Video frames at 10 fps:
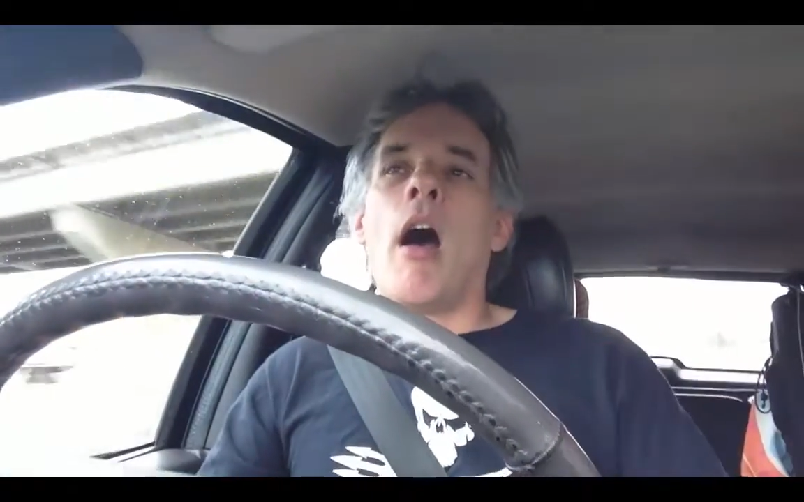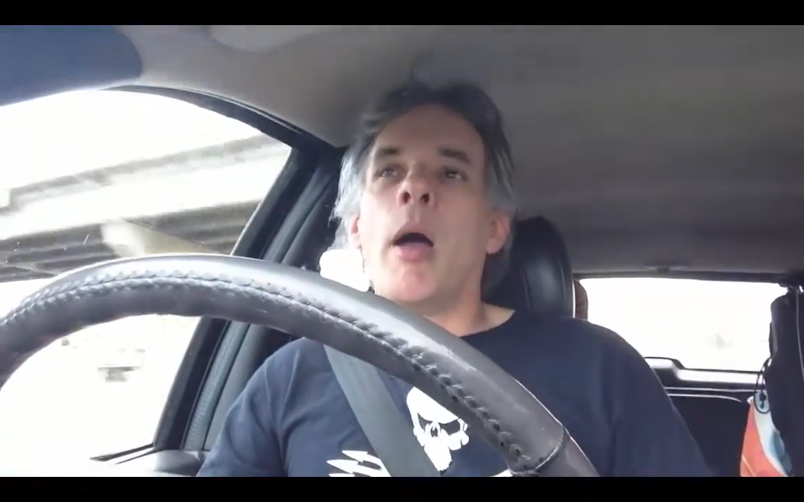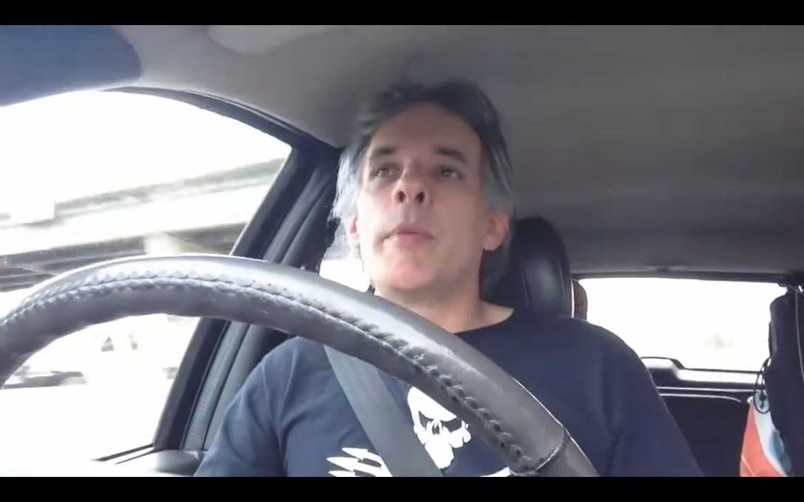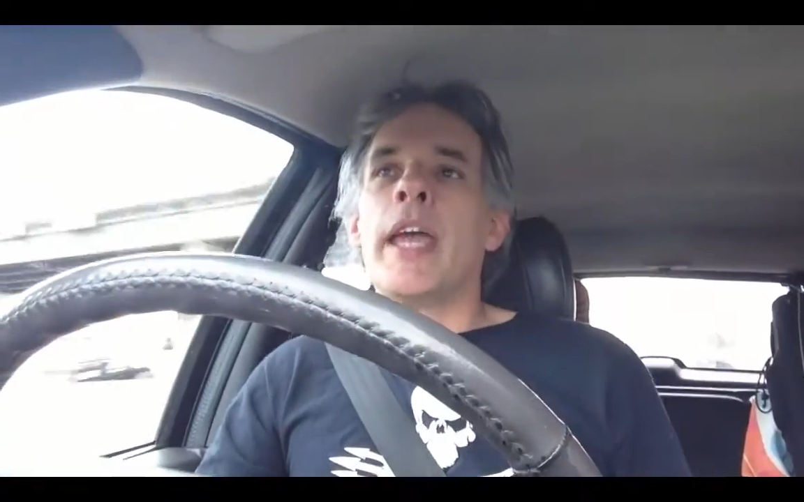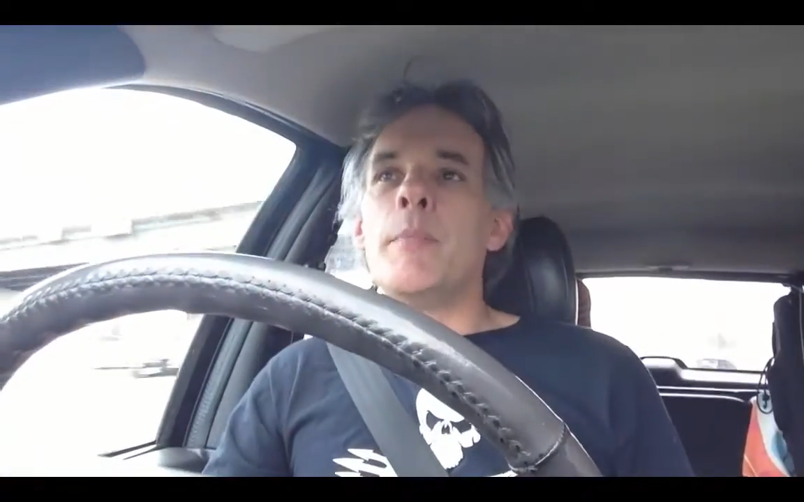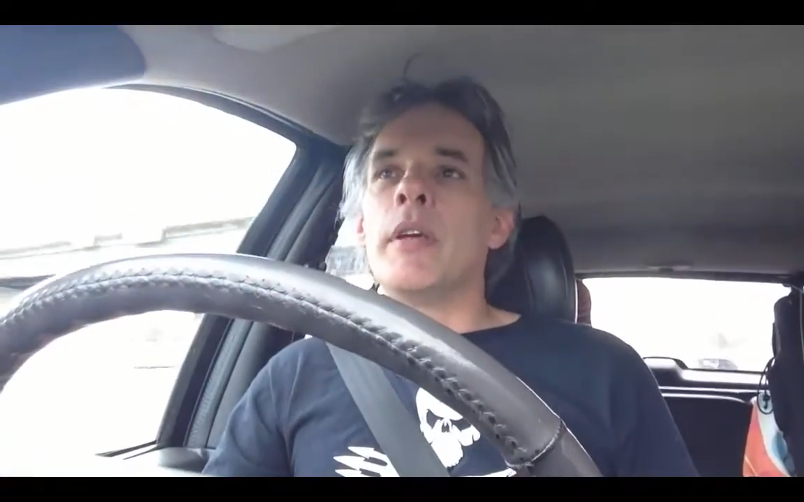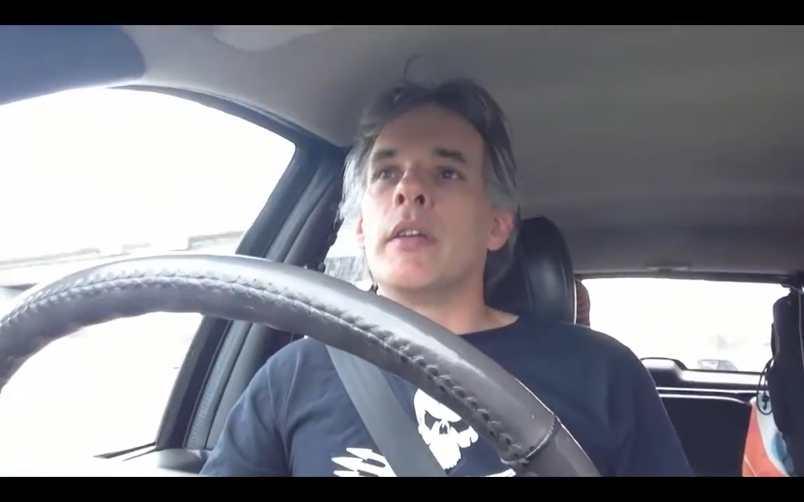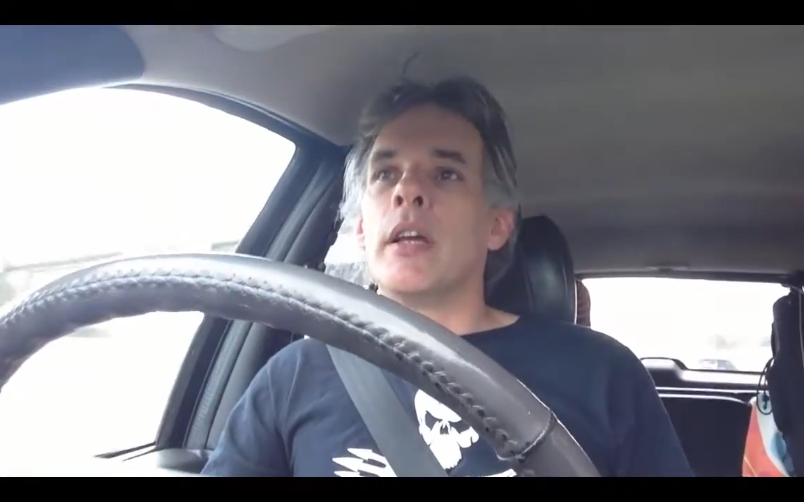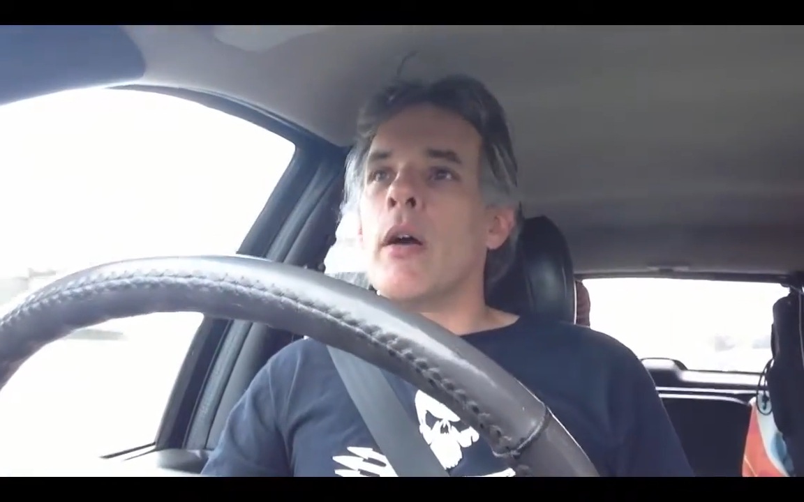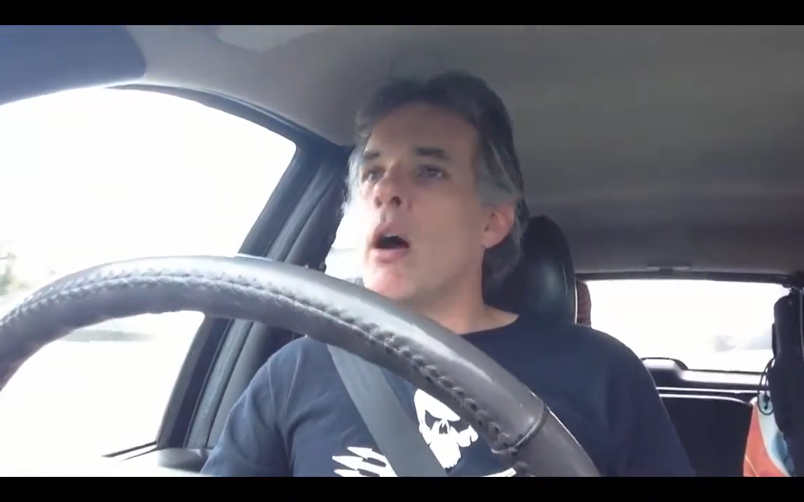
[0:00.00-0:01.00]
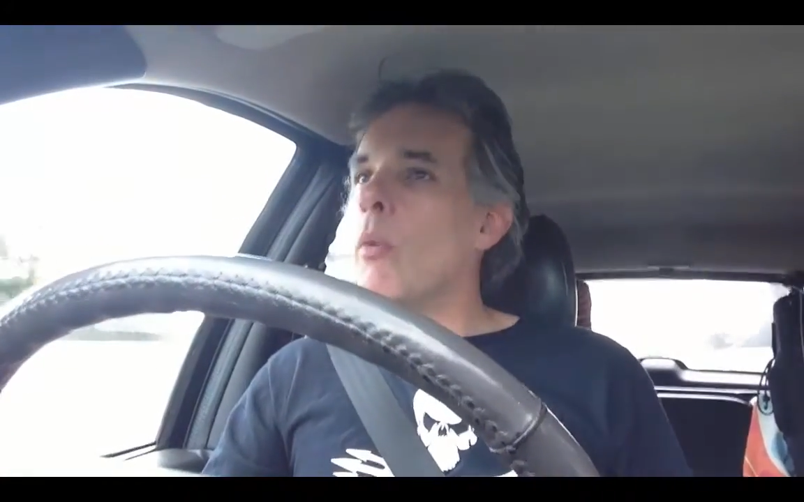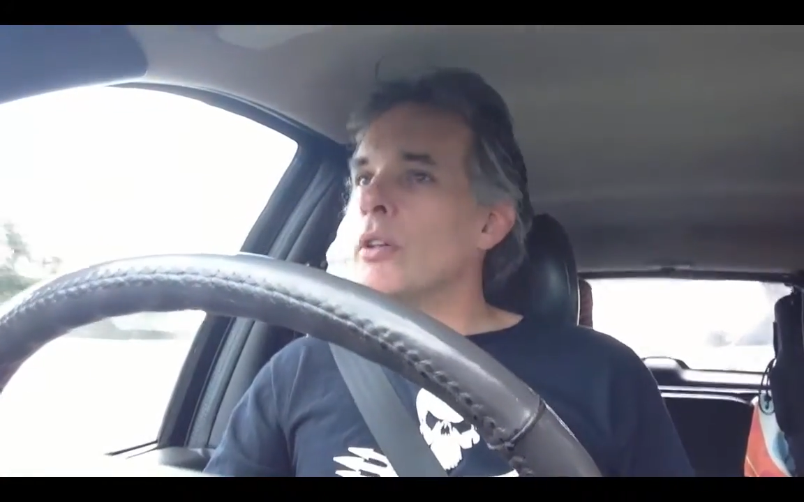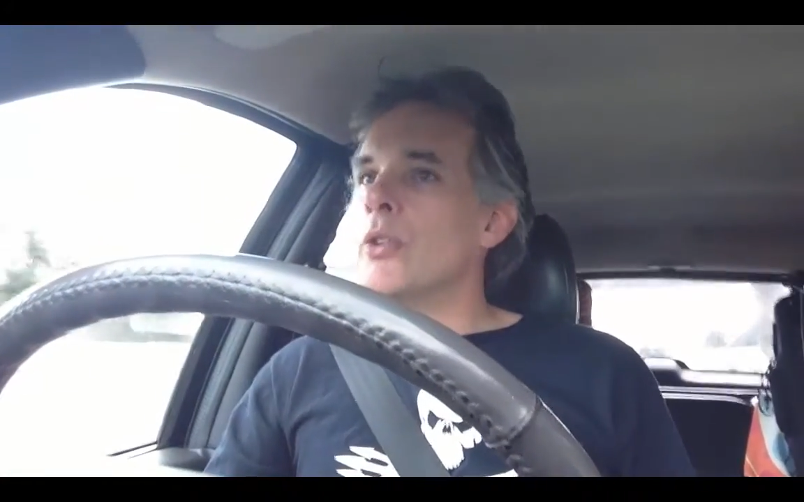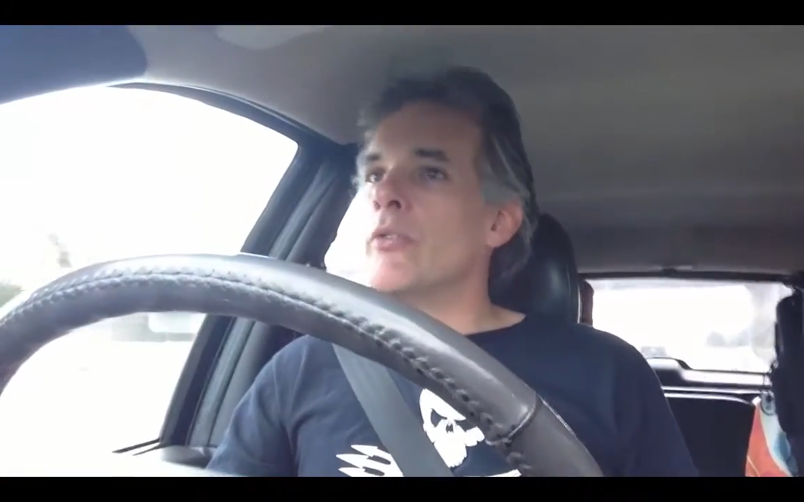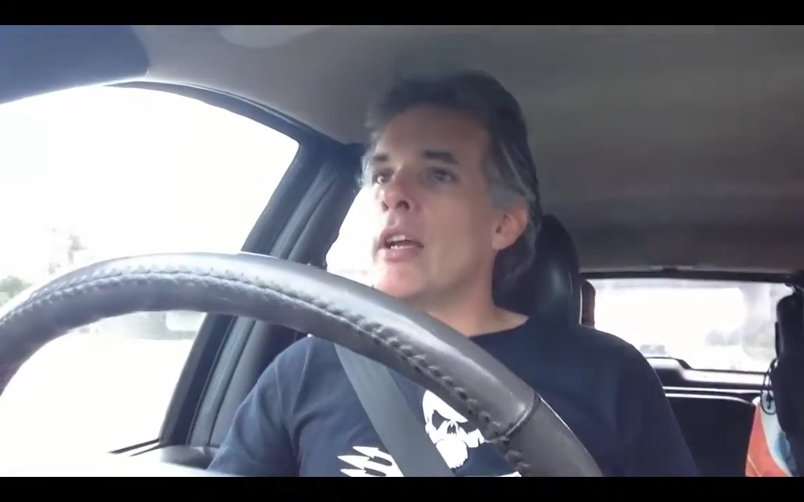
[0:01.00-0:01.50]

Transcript: I'm keeping, I want to